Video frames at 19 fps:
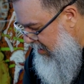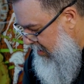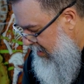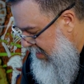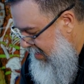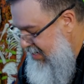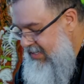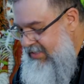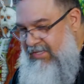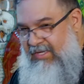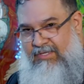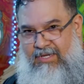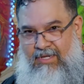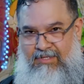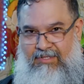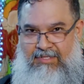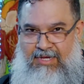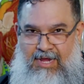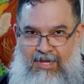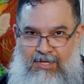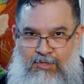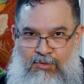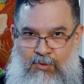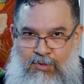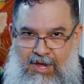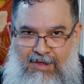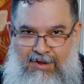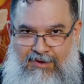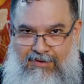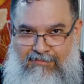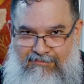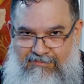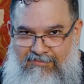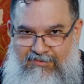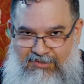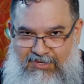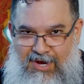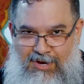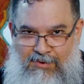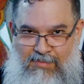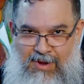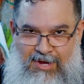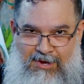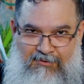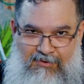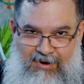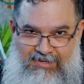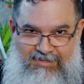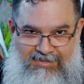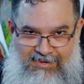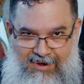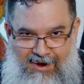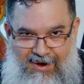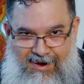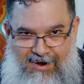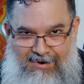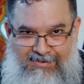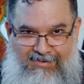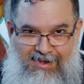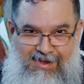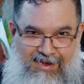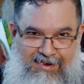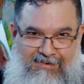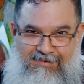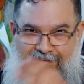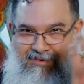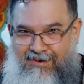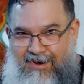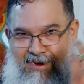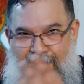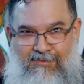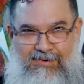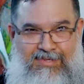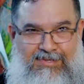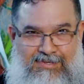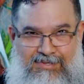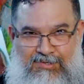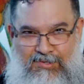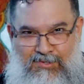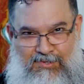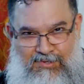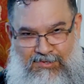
And at the same time, you can check my crazy art and everything,